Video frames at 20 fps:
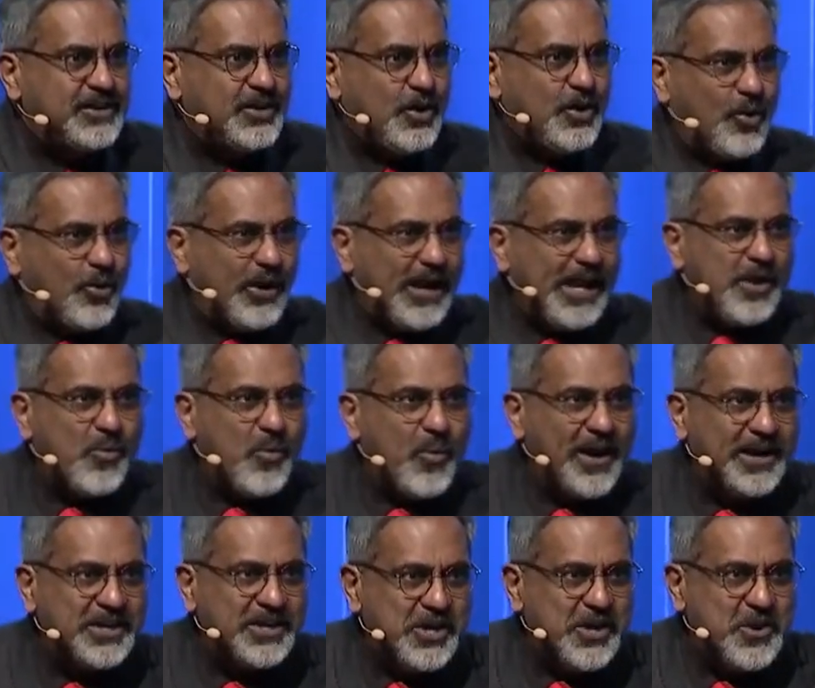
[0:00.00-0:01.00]
only
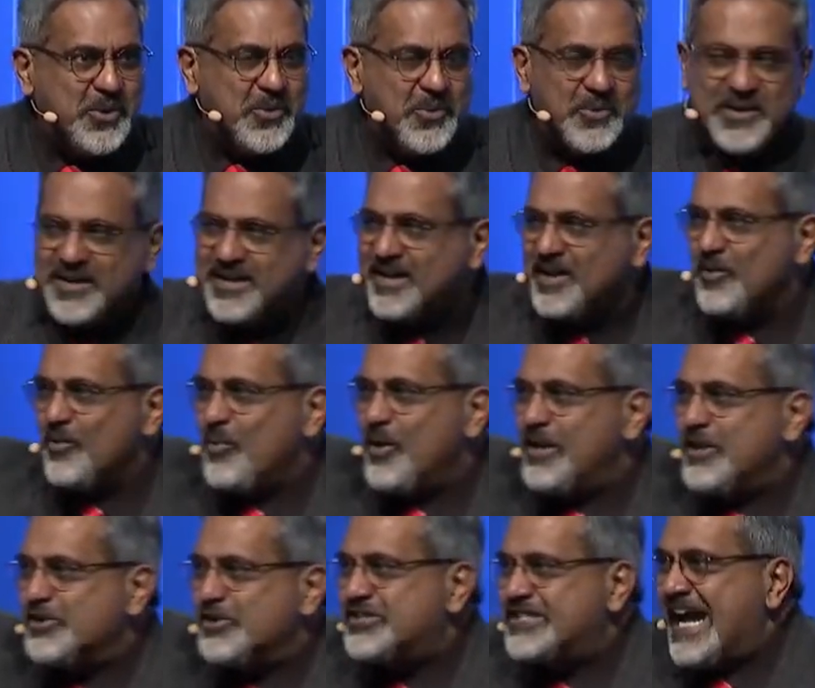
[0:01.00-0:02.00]
one you. Will
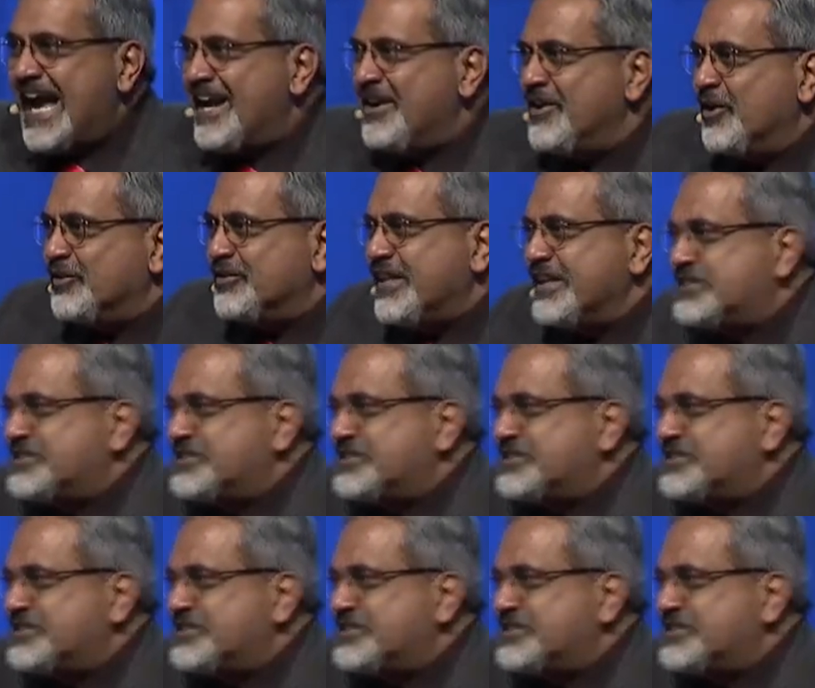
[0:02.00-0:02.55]
you stand on this